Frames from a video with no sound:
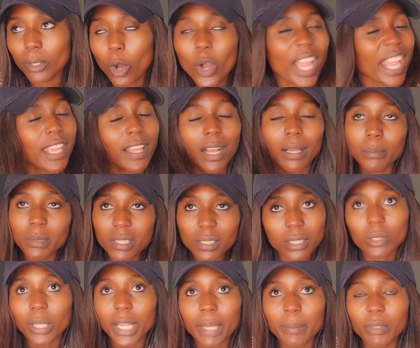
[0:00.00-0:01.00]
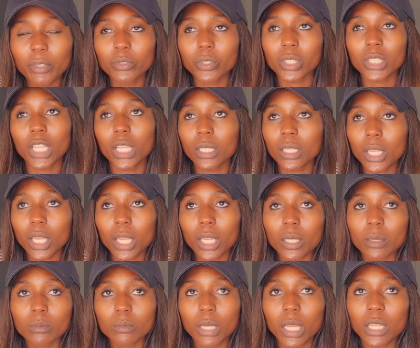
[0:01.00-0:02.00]
Okay, I'm still aiming for
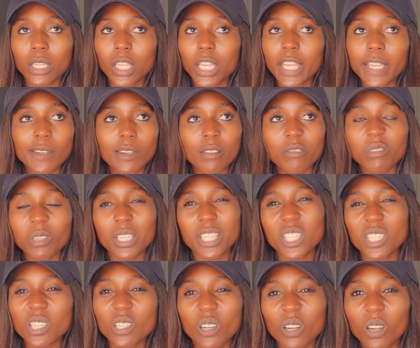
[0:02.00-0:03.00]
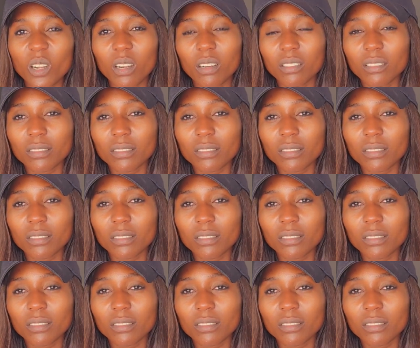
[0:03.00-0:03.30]
10K by the end of the year.